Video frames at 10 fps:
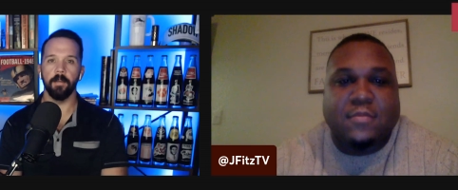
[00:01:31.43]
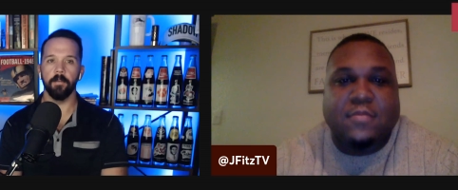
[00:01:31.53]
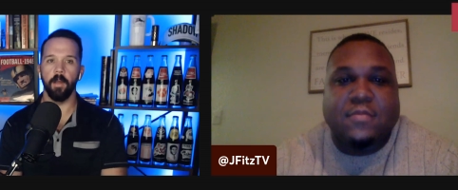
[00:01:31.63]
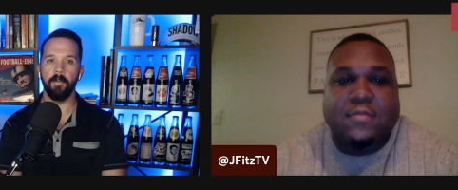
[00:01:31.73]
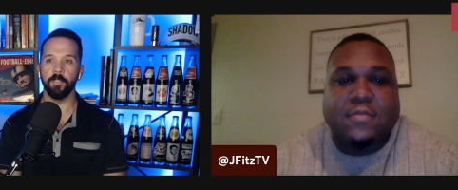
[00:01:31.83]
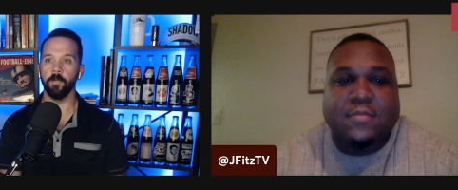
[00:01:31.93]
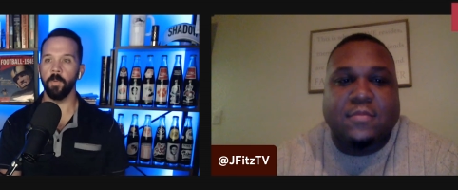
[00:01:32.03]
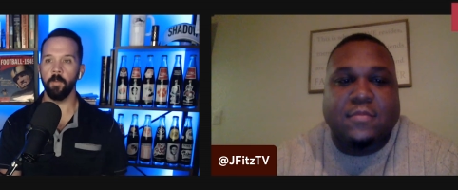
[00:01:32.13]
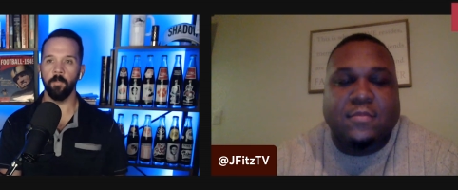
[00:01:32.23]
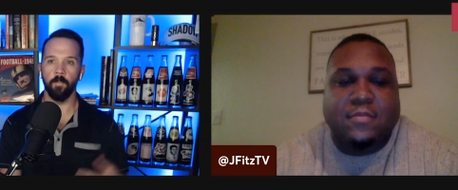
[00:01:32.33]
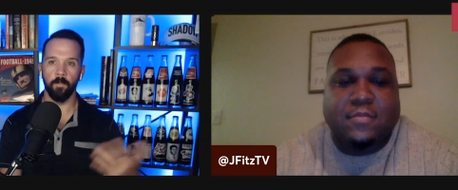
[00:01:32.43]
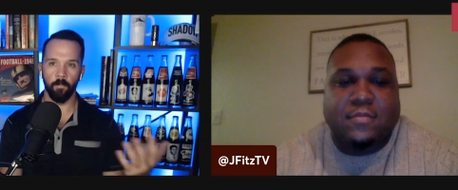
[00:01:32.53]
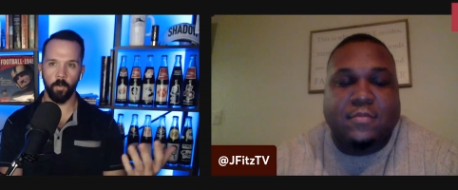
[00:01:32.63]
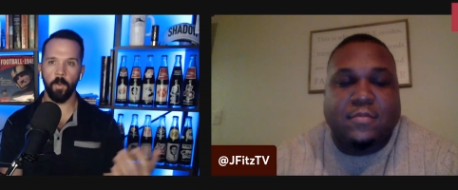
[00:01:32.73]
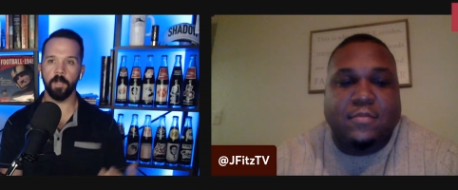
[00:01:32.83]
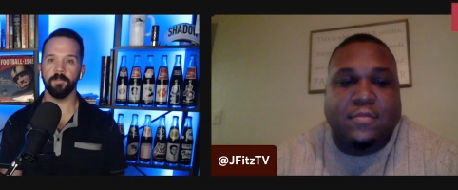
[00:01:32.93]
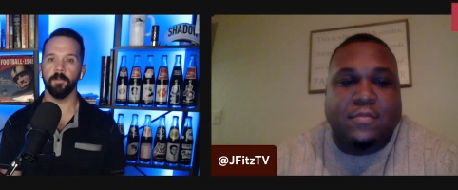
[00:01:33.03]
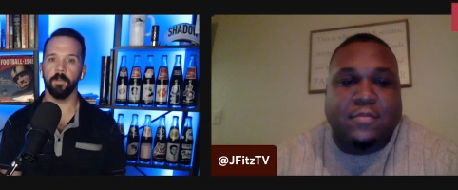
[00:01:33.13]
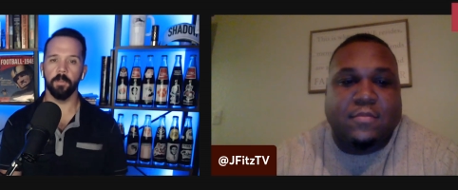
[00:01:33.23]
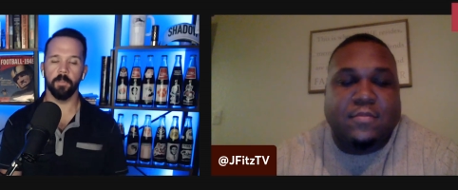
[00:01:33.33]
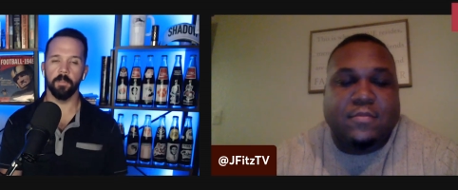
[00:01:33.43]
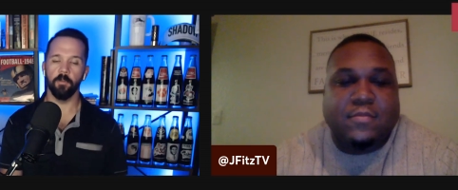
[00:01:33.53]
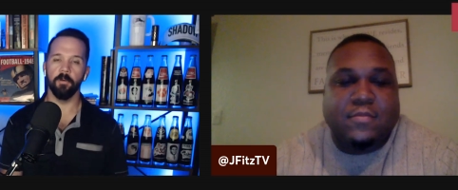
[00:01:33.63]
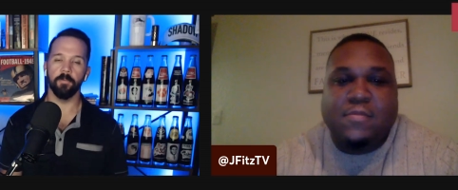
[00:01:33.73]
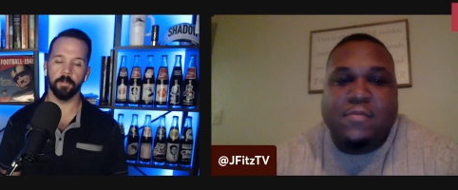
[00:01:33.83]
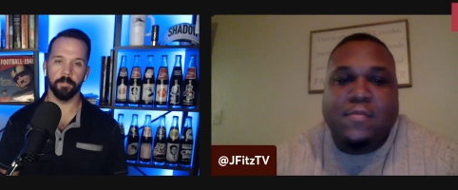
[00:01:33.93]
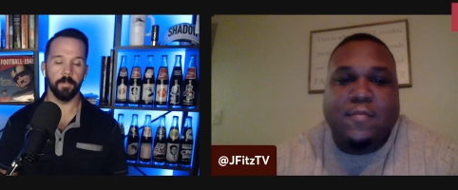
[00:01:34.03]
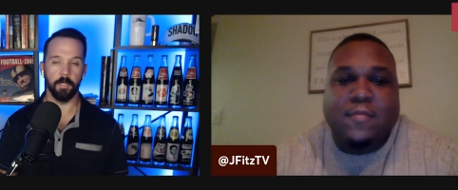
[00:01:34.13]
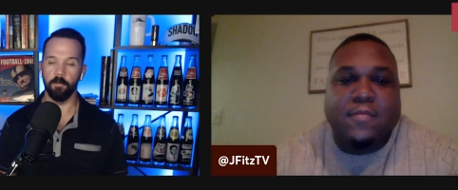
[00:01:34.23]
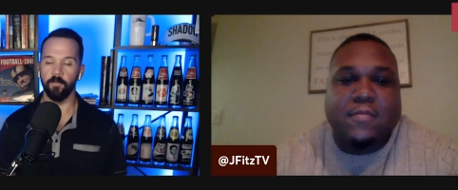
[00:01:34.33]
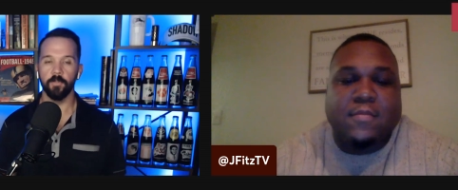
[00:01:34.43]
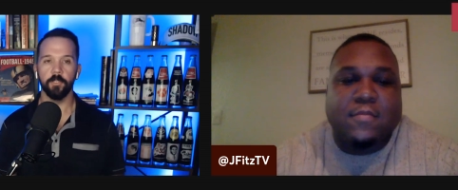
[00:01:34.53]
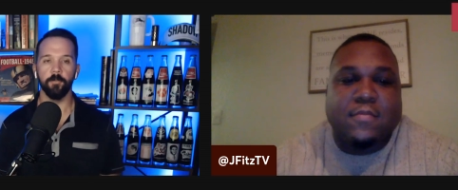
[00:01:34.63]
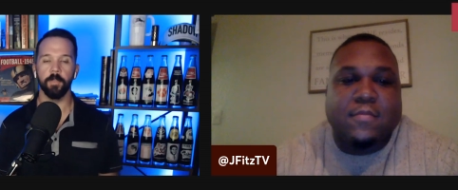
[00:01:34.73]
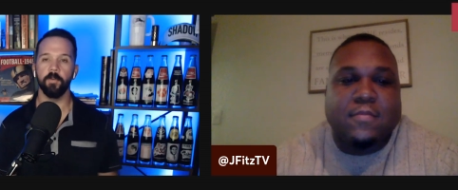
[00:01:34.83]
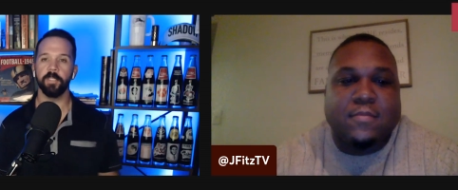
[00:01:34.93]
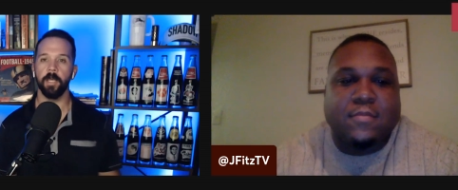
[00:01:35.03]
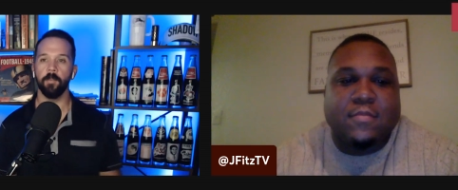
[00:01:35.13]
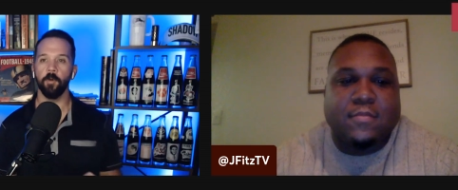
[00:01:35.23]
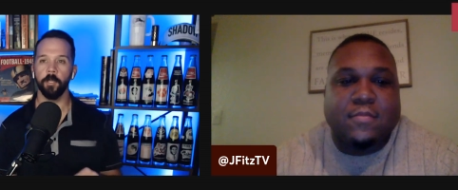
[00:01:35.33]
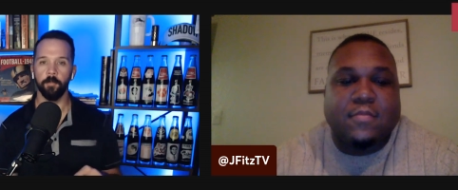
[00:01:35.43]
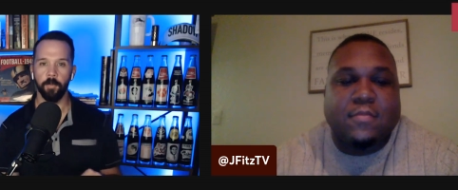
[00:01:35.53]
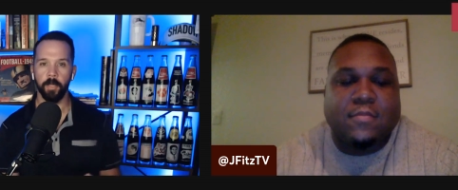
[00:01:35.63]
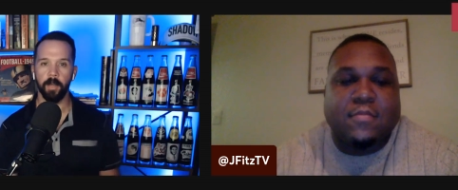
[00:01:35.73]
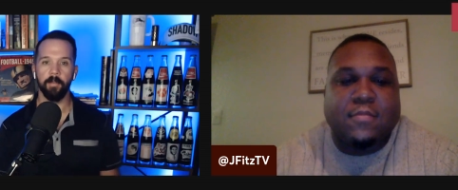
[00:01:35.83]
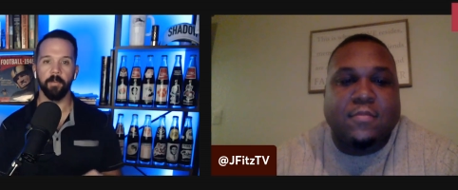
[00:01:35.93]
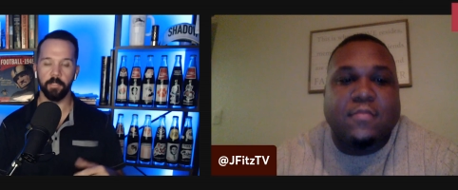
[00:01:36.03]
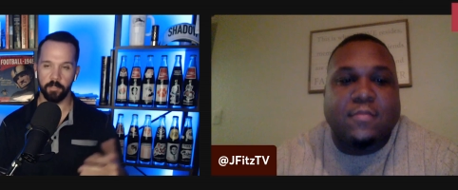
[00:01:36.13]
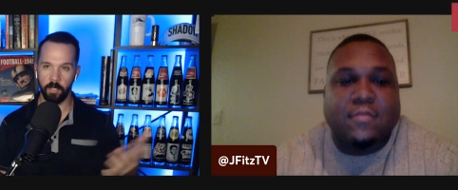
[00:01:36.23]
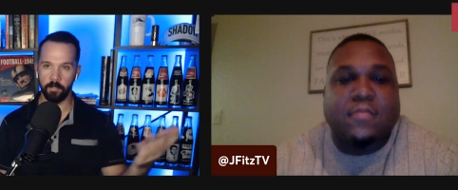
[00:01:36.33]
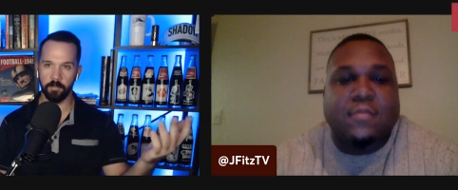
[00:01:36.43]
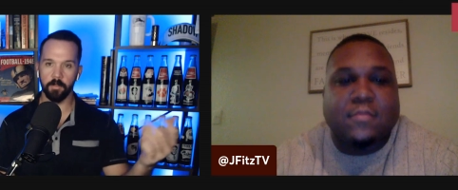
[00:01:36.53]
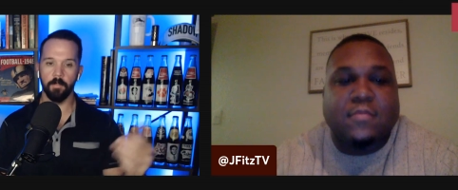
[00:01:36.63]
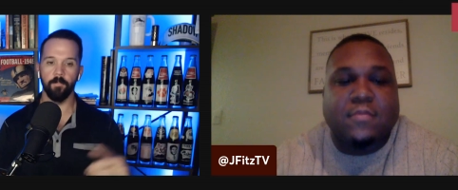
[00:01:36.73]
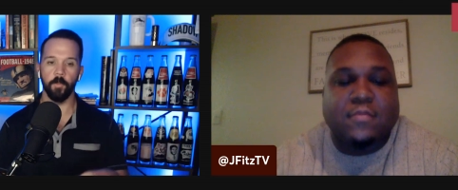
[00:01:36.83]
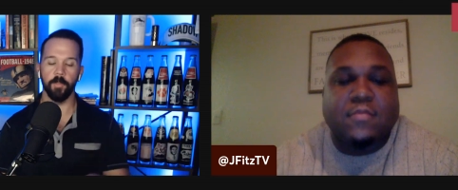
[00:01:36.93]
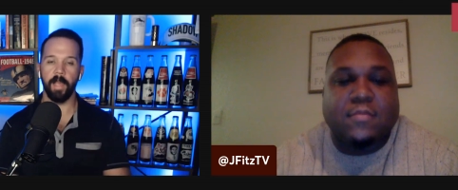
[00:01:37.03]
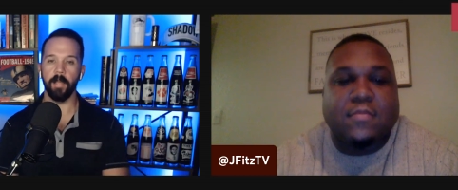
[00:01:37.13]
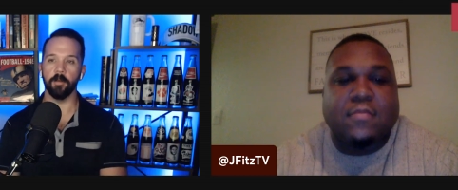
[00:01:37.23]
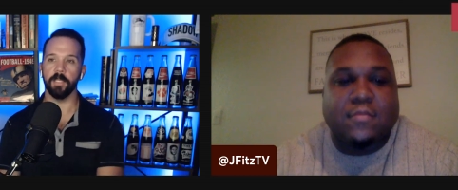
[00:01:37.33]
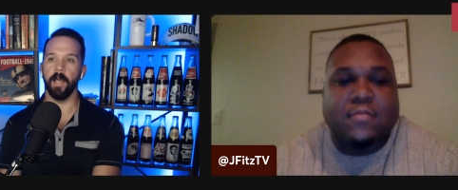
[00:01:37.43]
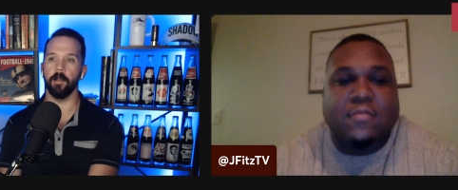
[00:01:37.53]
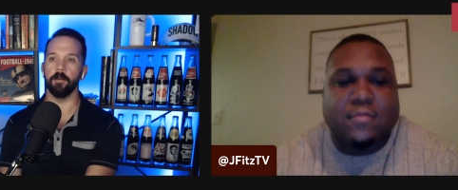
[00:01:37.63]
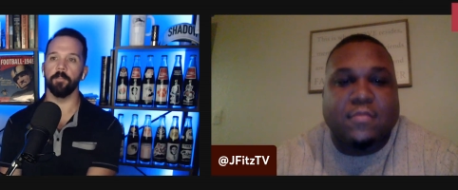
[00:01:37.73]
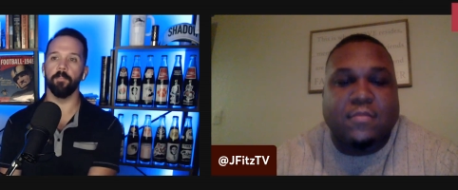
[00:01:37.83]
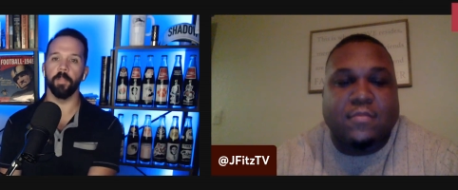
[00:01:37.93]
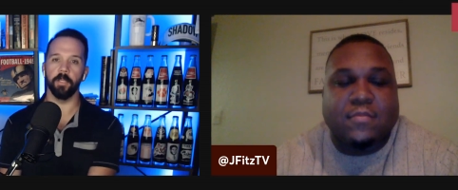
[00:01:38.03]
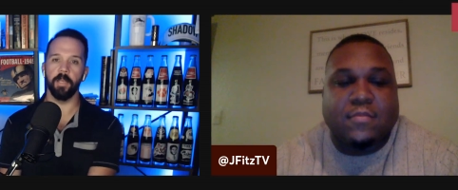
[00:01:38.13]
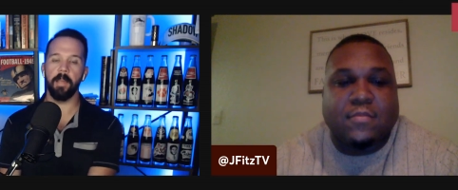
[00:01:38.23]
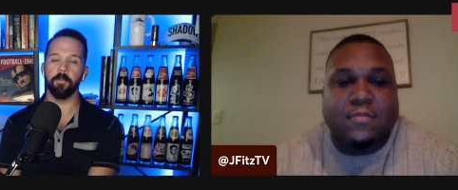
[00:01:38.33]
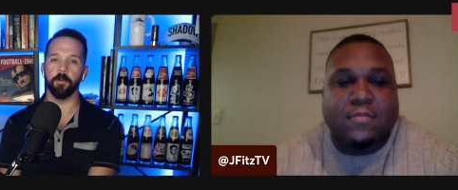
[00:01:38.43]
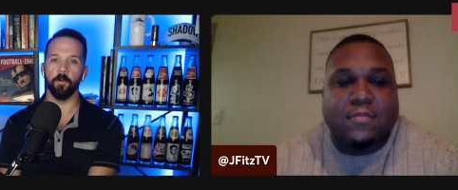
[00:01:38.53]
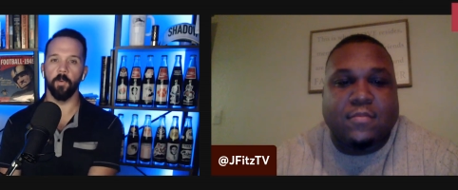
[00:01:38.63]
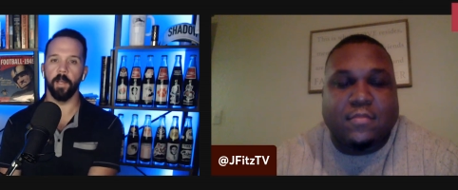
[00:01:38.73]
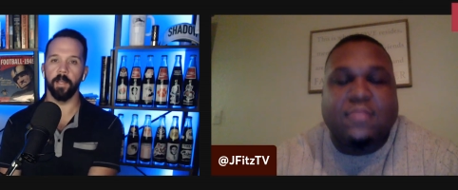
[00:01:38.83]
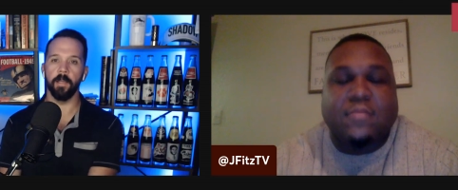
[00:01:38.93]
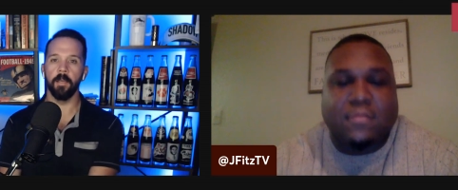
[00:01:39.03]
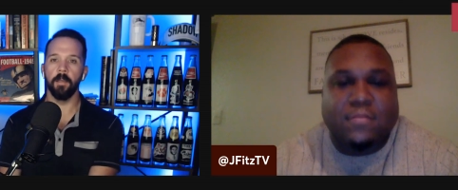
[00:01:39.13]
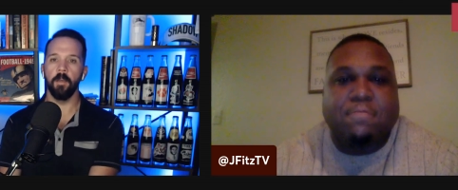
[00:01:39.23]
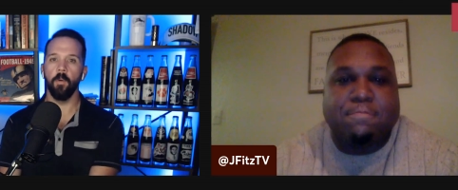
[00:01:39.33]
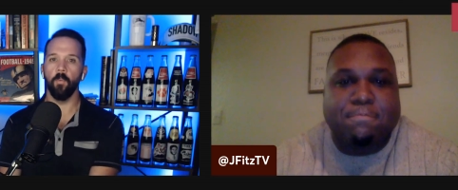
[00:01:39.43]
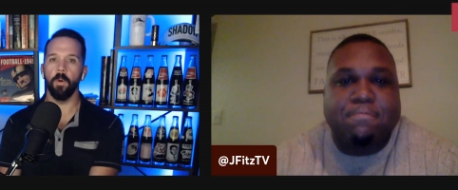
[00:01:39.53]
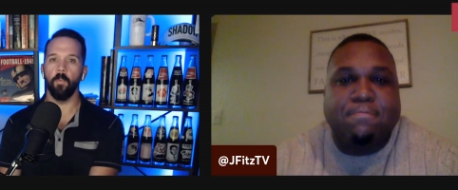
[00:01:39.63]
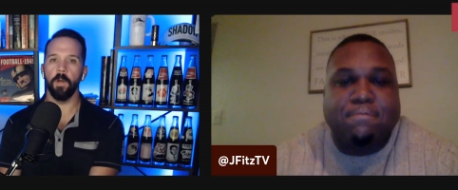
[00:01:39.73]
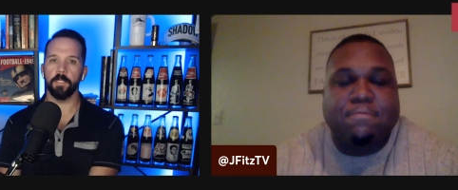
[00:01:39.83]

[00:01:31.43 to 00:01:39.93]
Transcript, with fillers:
Speaker 1: Obviously we watched Louisiana a pretty good bit as you know, the Gators hired Billy Napier away. What